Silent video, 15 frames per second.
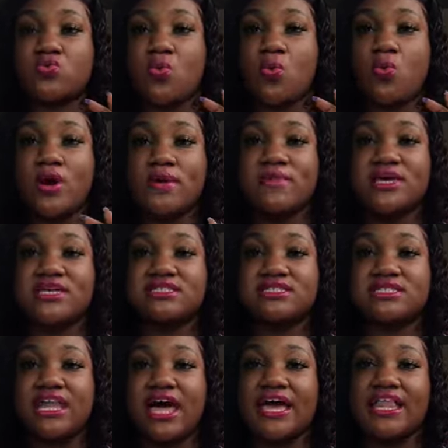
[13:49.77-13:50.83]

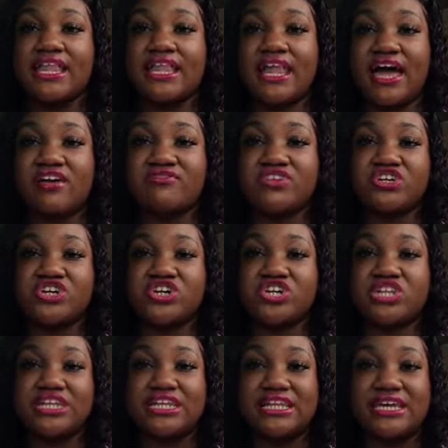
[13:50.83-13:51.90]
women's like
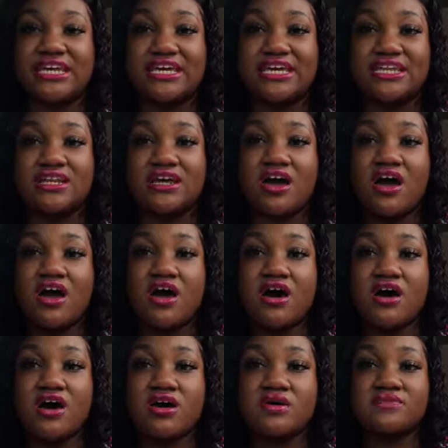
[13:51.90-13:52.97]
lavender linen
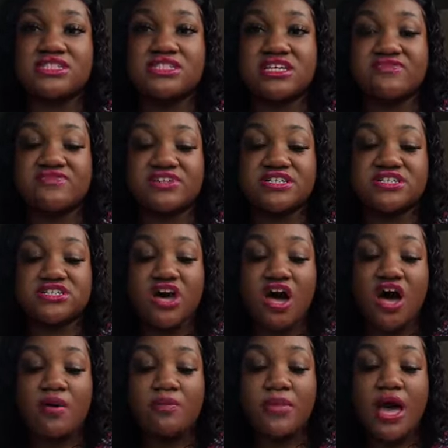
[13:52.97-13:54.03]
sleeveless
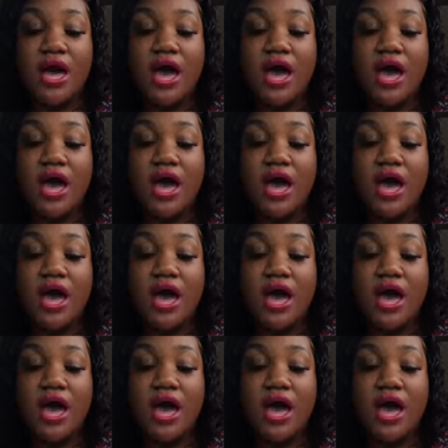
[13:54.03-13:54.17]
top.